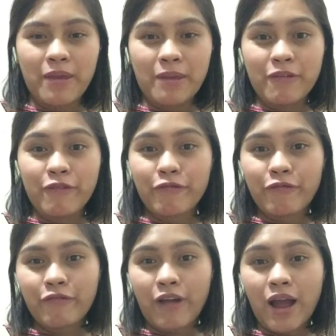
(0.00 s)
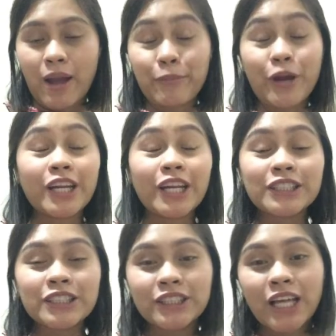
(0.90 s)
baby
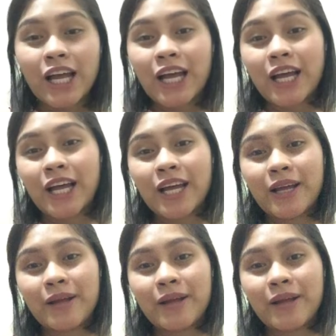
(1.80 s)
products na